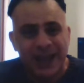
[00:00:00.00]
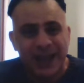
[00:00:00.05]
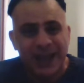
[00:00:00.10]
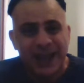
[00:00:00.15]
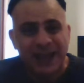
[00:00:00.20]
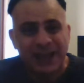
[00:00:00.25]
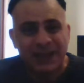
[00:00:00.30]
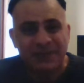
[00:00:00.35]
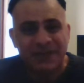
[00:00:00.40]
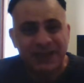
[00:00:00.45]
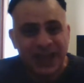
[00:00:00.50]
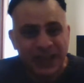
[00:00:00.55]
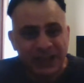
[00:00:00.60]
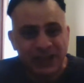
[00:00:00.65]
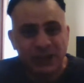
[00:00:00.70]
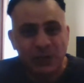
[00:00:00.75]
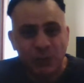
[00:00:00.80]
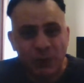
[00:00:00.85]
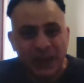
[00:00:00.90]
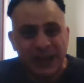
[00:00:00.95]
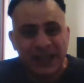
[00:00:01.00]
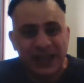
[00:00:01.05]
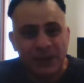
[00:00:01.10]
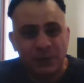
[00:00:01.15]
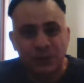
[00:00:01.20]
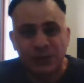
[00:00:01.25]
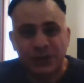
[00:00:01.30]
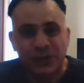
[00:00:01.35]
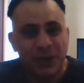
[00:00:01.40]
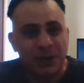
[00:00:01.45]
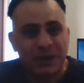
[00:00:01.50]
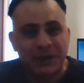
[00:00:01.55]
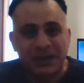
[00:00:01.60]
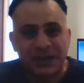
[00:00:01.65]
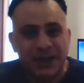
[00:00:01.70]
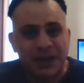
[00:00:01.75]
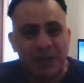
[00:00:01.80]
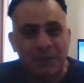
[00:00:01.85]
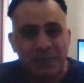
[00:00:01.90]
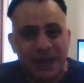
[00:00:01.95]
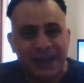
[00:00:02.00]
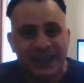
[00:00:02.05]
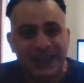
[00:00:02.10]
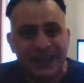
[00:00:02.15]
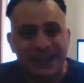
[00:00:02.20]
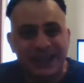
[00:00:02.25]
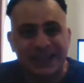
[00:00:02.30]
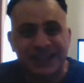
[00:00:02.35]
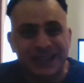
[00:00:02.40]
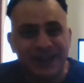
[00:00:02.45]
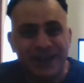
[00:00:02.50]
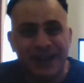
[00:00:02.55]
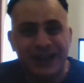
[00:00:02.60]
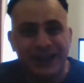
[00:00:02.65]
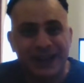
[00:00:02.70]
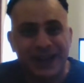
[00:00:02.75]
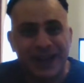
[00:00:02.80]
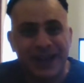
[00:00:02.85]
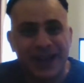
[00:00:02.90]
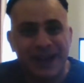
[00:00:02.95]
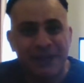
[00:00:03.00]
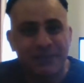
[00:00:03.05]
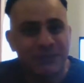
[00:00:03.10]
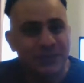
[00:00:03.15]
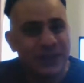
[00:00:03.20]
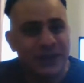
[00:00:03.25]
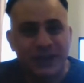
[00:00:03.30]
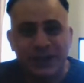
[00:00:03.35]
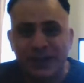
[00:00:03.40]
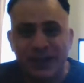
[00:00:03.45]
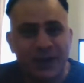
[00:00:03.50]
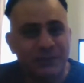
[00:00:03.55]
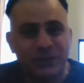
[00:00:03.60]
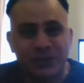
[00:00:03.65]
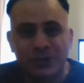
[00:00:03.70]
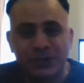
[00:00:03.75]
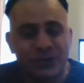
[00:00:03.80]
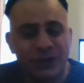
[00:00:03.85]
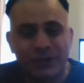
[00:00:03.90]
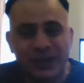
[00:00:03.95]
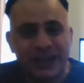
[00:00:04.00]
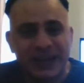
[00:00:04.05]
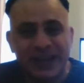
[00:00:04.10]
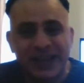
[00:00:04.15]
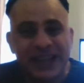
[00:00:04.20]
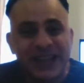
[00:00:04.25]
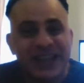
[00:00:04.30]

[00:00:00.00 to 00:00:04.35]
And if that's the way he was going to come back in the Snyder Cut, then I'm sorry.